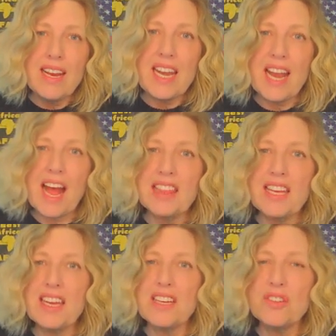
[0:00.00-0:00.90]
not
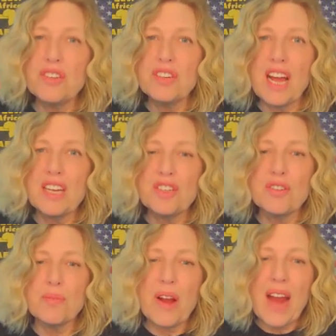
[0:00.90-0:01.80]
the answer you're not
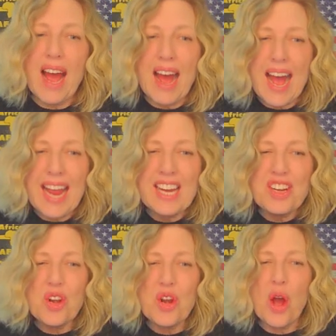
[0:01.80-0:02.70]
sure about. I
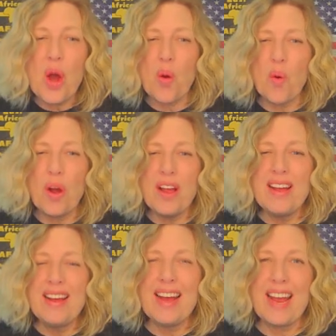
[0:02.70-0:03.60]
know
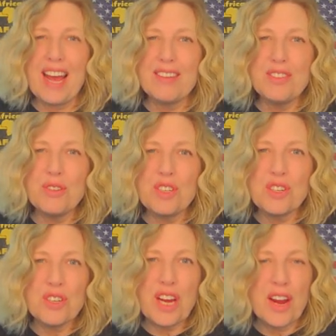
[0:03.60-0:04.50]
I have to
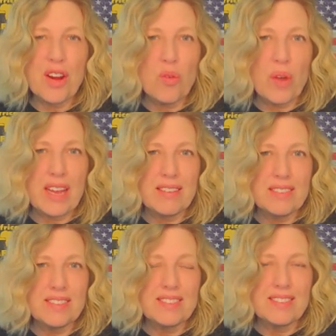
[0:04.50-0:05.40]
ensure airway
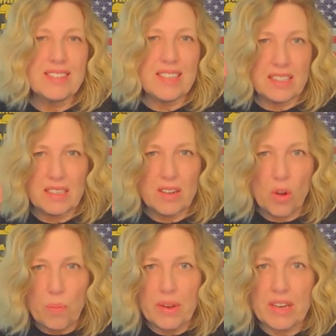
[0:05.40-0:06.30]
is
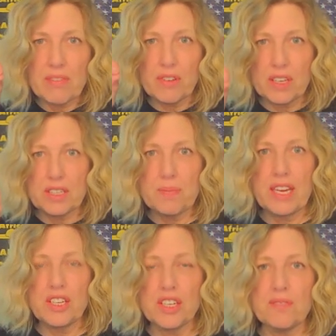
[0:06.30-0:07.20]
open for this
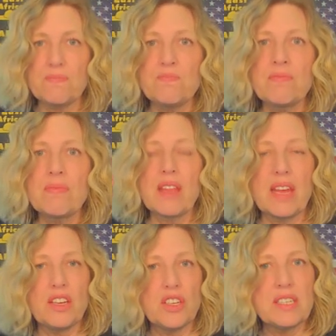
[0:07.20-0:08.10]
patient.
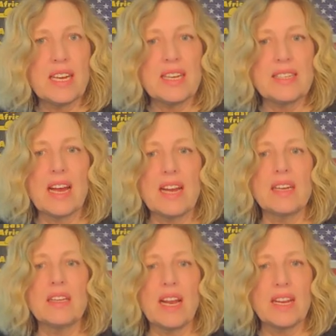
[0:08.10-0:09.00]
They just had a
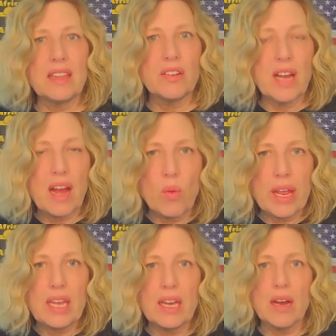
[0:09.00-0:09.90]
tonic clonic, they're not
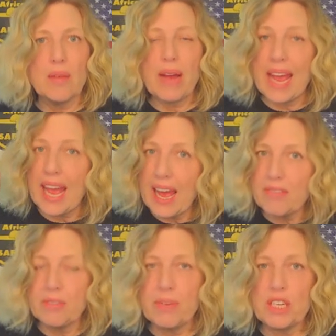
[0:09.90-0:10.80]
waking up. I
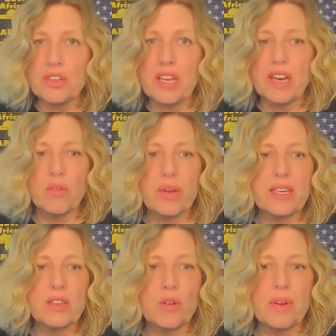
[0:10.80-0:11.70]
have to make sure the
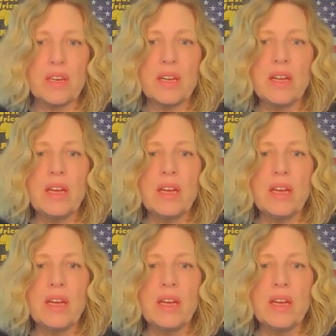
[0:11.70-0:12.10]
airway is open